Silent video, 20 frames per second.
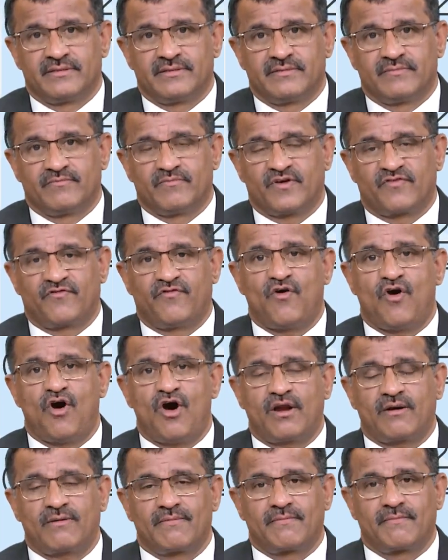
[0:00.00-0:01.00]
But
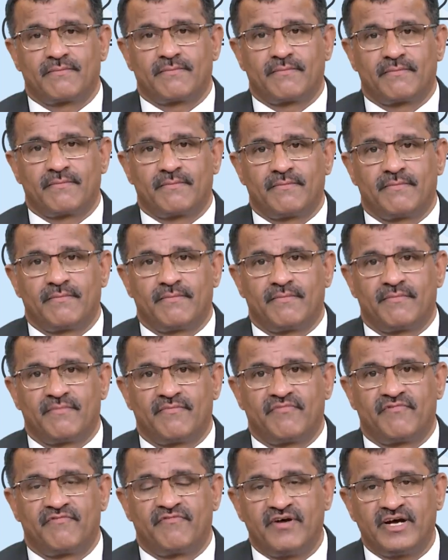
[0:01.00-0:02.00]
for
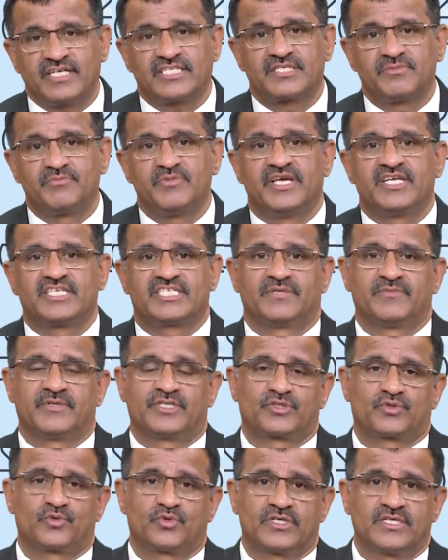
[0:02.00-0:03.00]
first BHMS
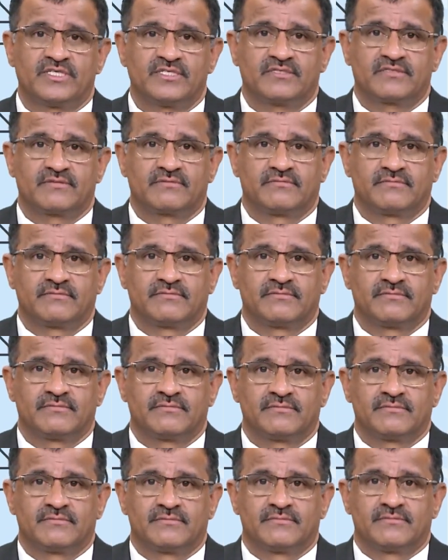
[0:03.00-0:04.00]
students,
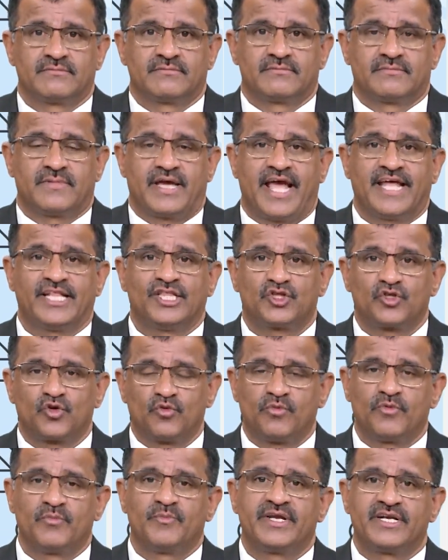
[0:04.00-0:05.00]

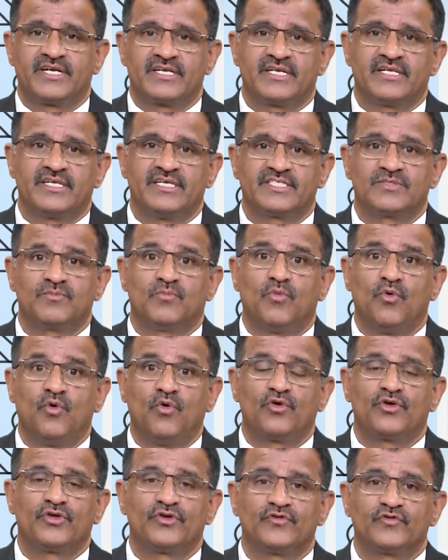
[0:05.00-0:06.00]
anthropometry is
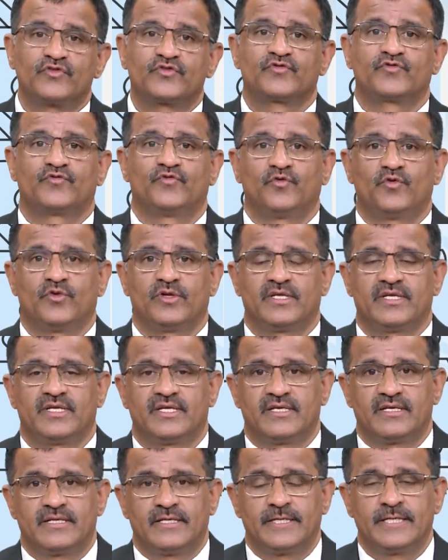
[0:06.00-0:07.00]
more useful
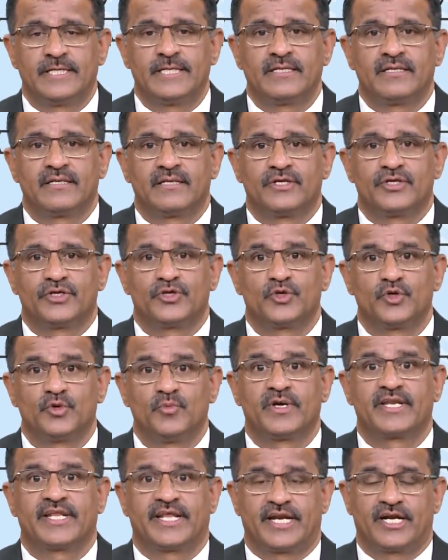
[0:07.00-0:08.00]
in
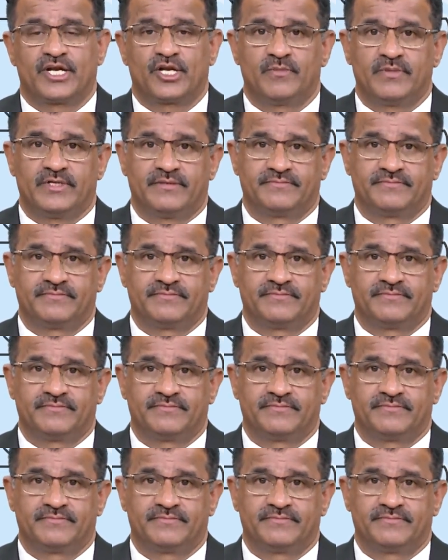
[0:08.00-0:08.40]
human anatomy.